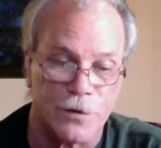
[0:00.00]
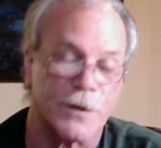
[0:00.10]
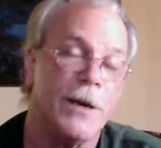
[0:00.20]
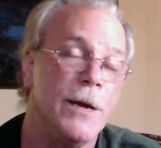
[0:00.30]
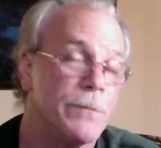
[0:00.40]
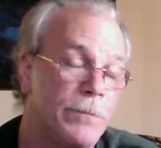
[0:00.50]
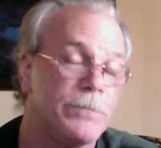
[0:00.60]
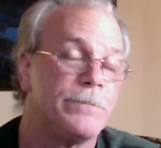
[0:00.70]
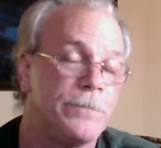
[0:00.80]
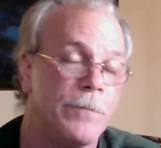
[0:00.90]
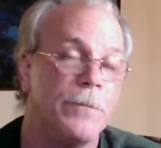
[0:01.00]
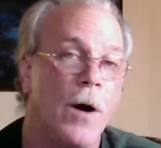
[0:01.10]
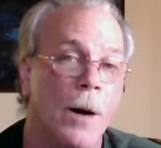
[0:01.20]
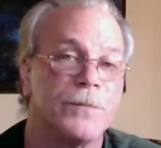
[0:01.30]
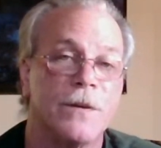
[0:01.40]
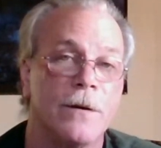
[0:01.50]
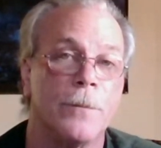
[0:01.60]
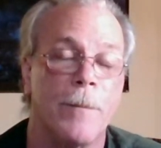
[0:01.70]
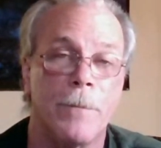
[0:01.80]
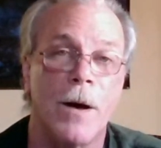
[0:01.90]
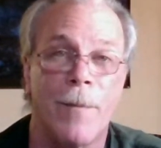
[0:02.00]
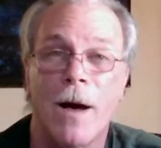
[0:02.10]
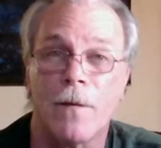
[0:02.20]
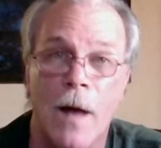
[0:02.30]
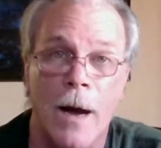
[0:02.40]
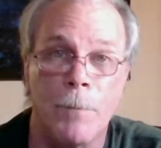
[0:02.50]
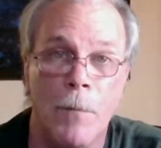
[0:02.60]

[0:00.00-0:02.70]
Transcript: or keep up to about 9